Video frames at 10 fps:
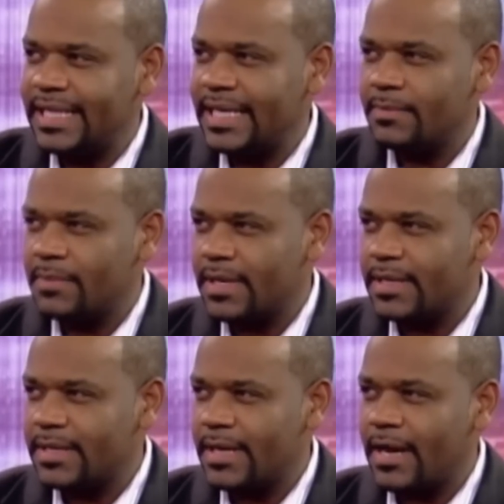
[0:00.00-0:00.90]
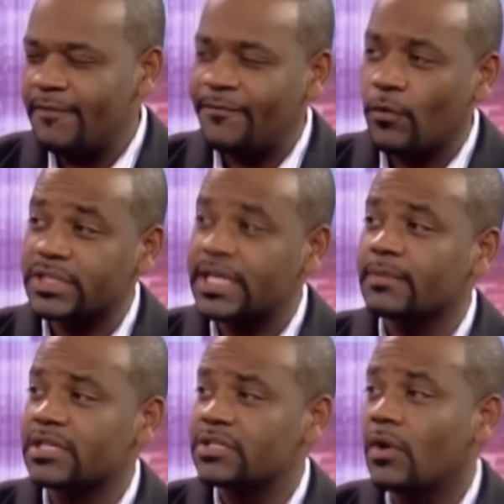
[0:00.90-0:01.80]
did force
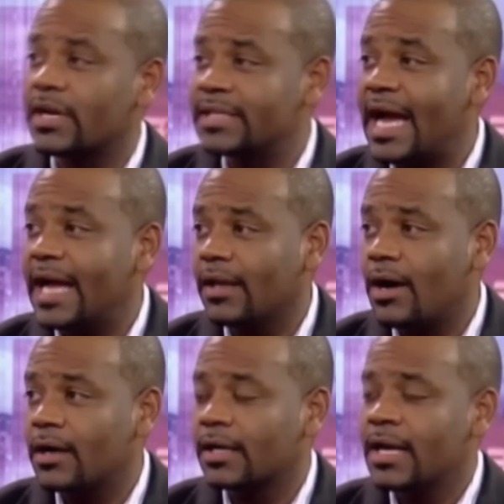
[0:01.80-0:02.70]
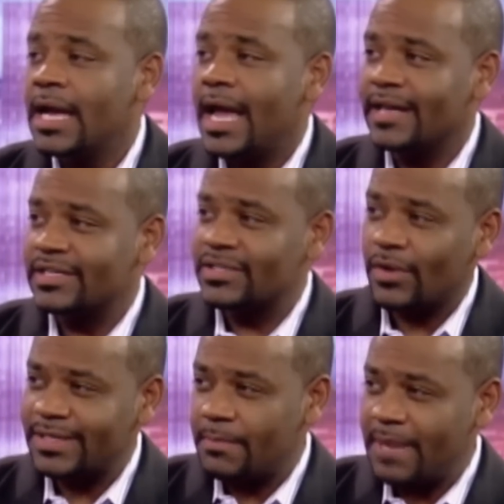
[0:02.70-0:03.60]
them to start a dialogue and
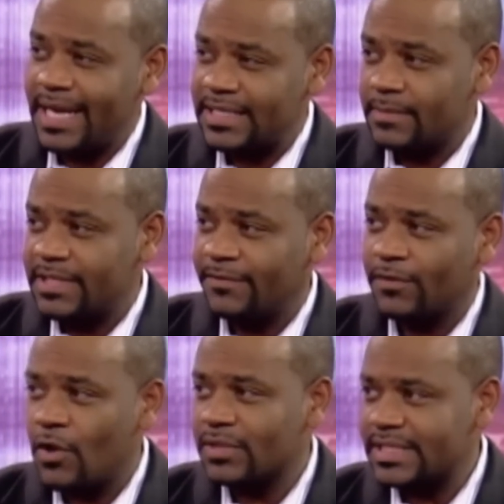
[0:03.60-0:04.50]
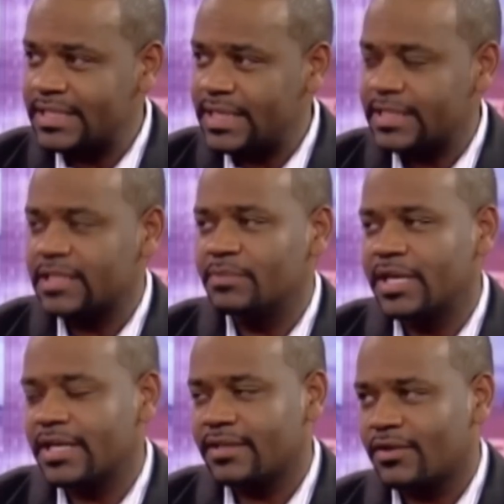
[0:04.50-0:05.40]
start to make some difficult decisions,
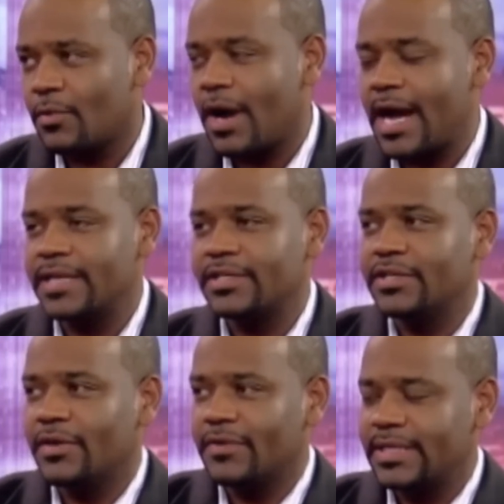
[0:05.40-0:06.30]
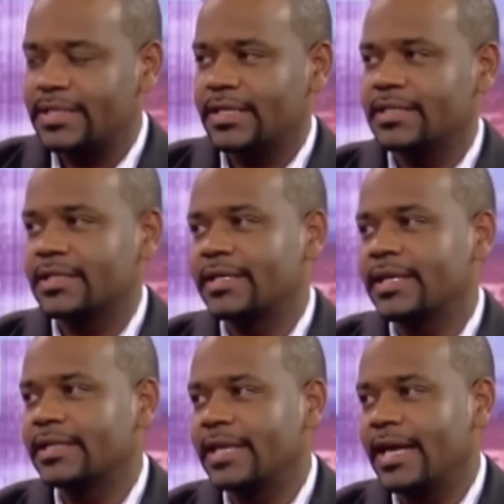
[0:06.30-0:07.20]
because otherwise, you know, they tend to just
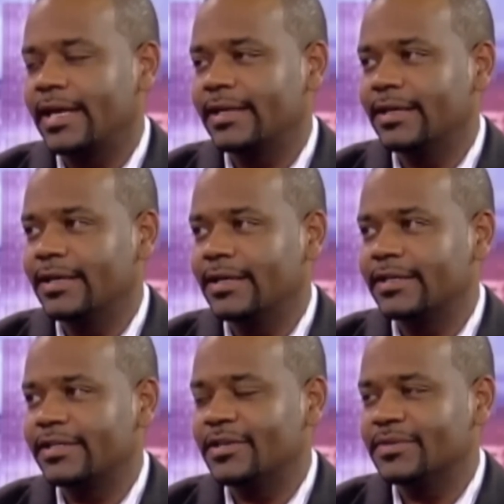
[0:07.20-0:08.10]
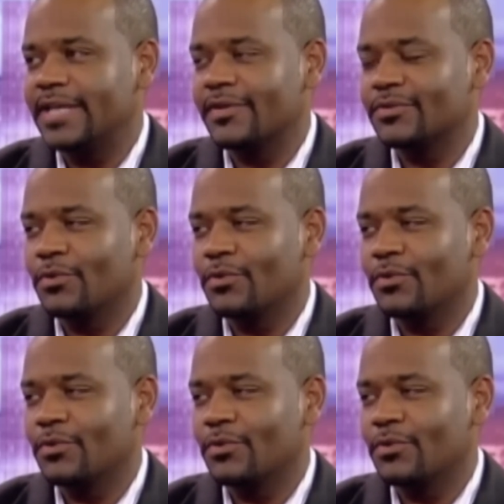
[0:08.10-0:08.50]
kick the can, you know, down the